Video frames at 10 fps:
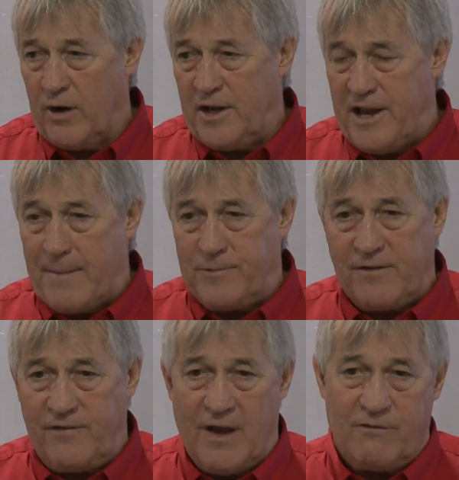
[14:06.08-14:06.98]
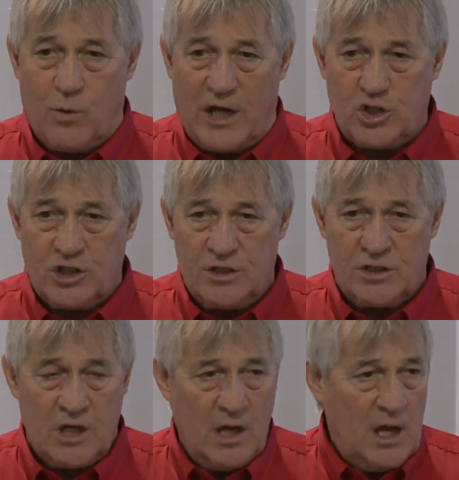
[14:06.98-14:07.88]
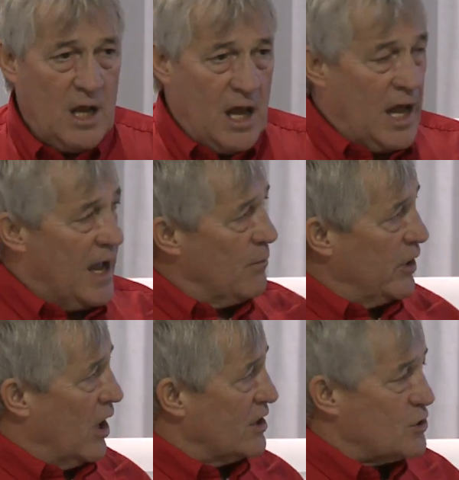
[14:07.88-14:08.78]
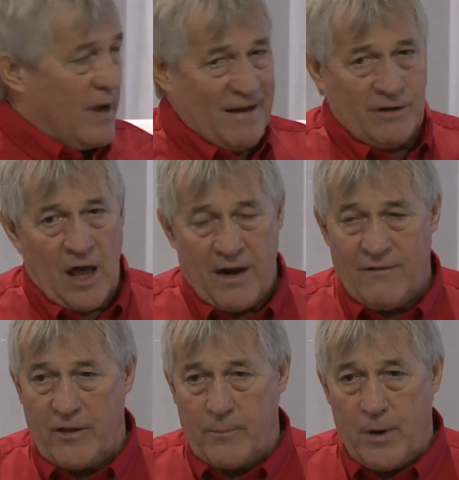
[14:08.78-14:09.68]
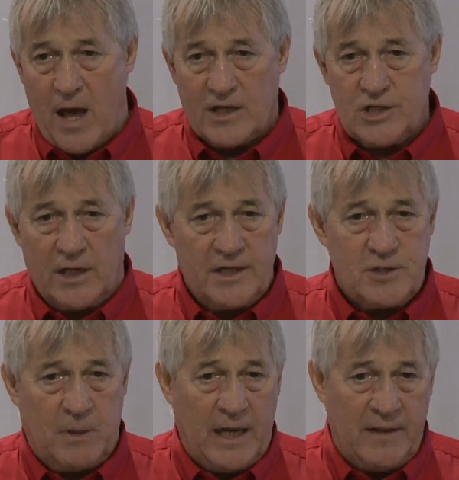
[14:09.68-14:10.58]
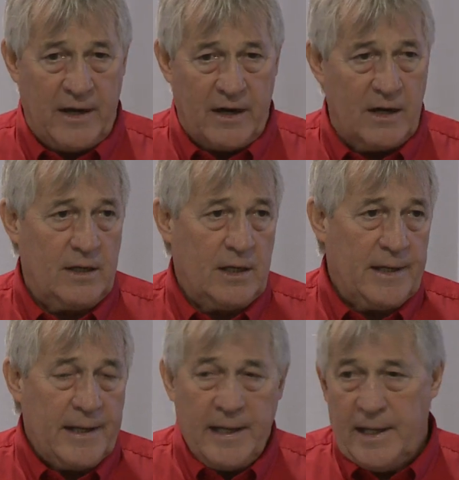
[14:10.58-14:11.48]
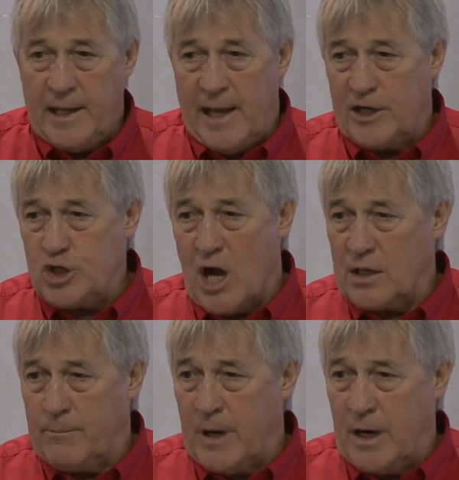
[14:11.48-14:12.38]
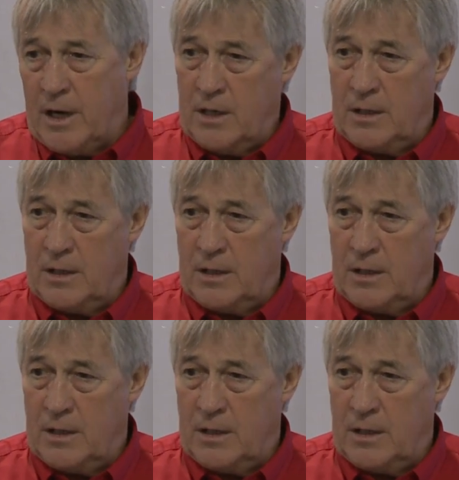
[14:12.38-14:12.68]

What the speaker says: in depth if you have questions, and we also have a lot of other products on display there, and a chocolate bar.